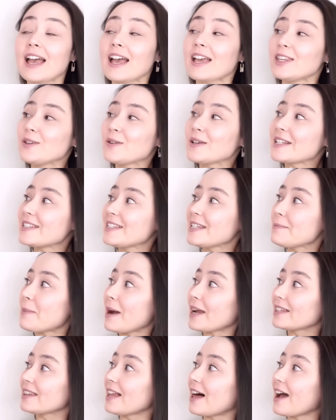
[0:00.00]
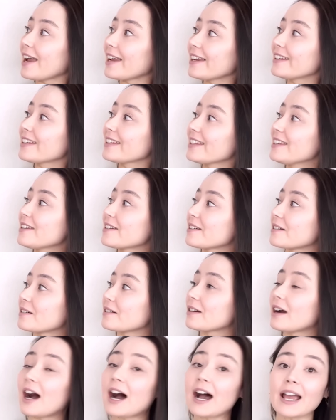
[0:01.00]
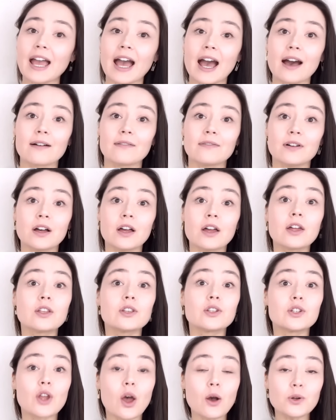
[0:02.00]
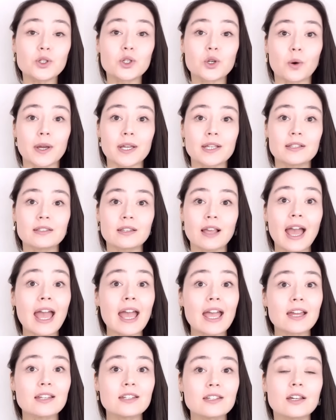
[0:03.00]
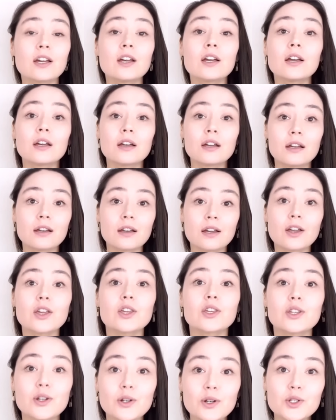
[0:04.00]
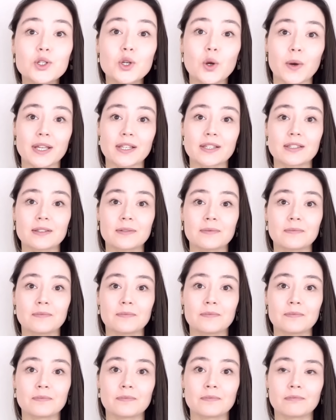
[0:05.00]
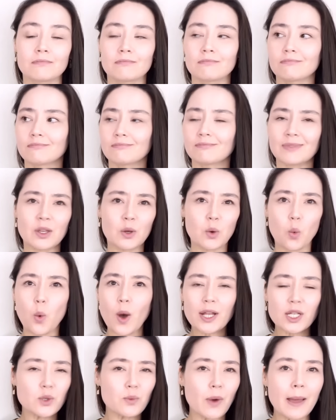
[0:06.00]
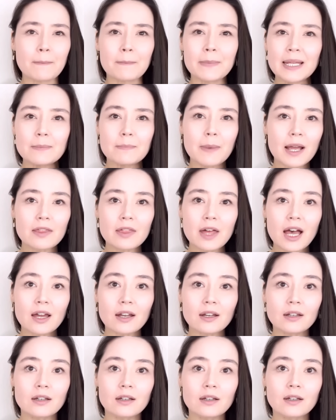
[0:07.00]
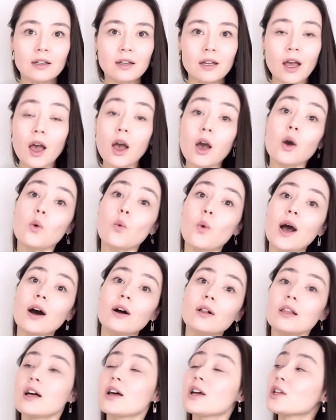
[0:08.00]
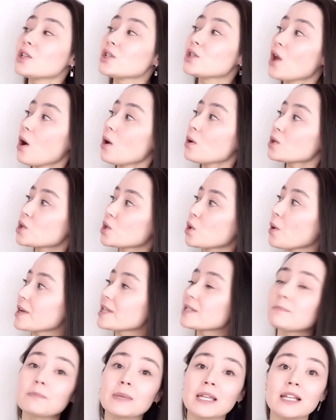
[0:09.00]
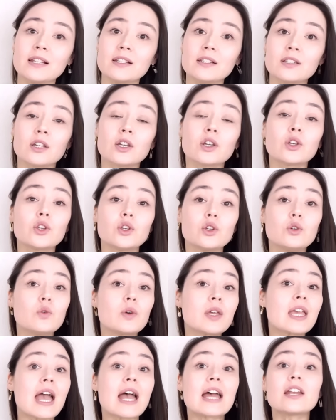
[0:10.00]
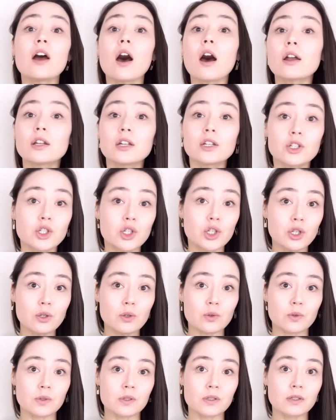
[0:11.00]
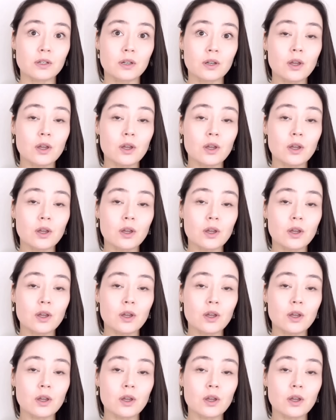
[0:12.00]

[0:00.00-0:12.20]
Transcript: You can see my line here. I have no choice and your choice. What do I mean by that? Well, no choice means you cannot choose.